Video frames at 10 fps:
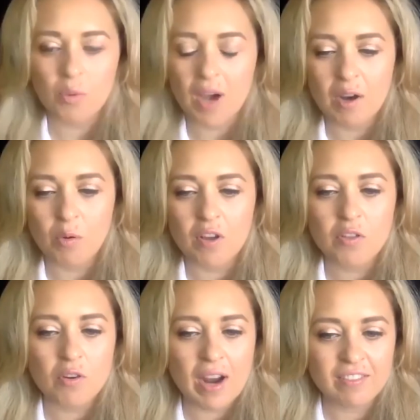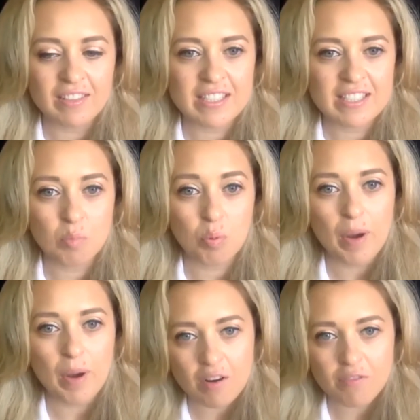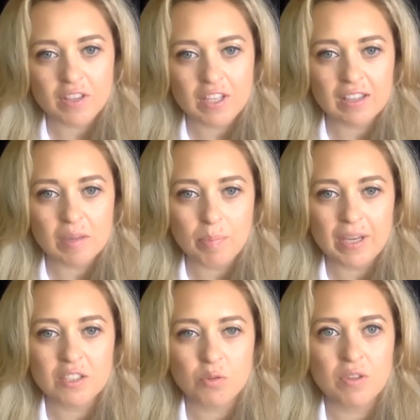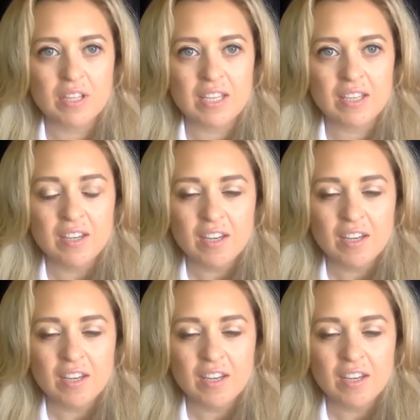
how other athletes had prepared for the Olympics, or the